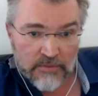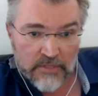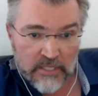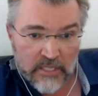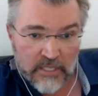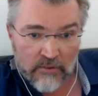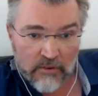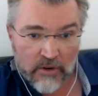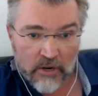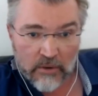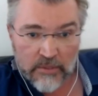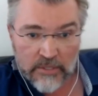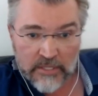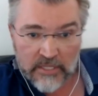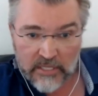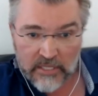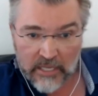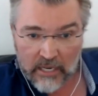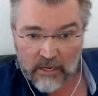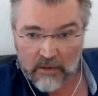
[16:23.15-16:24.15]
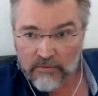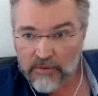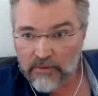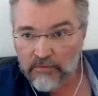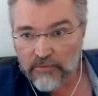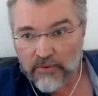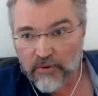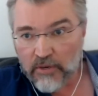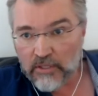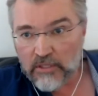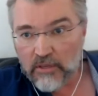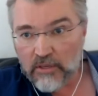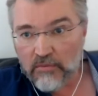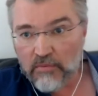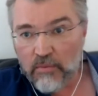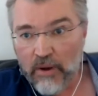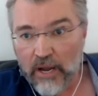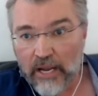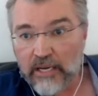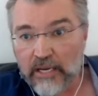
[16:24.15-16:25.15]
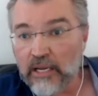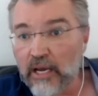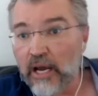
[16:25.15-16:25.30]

0 instead of in front of 1,